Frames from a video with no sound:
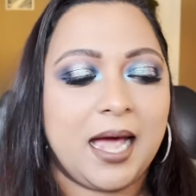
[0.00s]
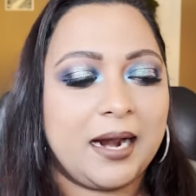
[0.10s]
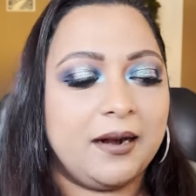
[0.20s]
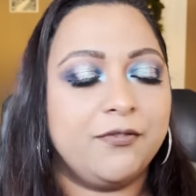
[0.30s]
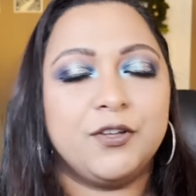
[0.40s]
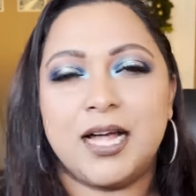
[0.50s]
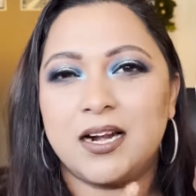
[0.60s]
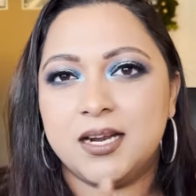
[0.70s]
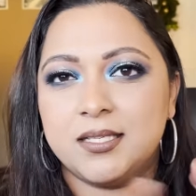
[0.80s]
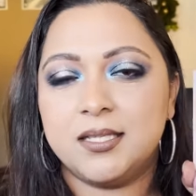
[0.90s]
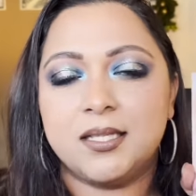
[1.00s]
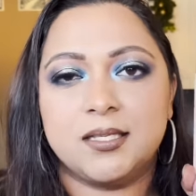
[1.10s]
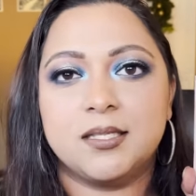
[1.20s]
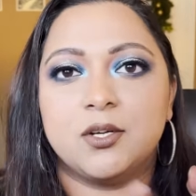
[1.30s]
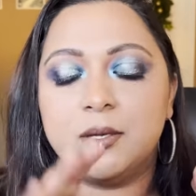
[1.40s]
And for that reason,
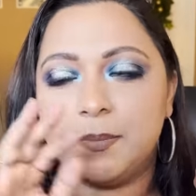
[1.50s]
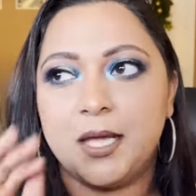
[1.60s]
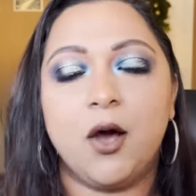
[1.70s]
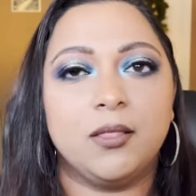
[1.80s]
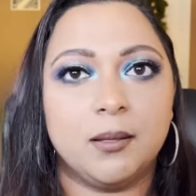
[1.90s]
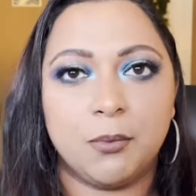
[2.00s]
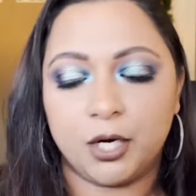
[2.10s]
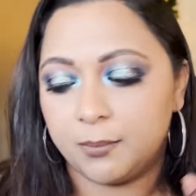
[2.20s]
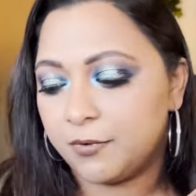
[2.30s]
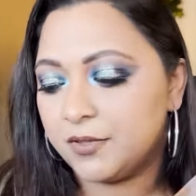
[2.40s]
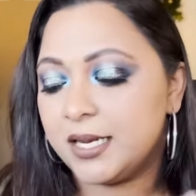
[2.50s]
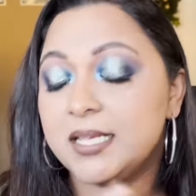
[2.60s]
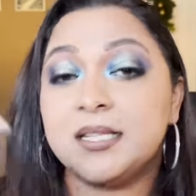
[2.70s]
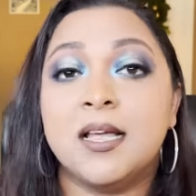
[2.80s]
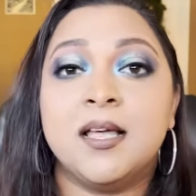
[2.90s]
this is going to be on the bottom of the list.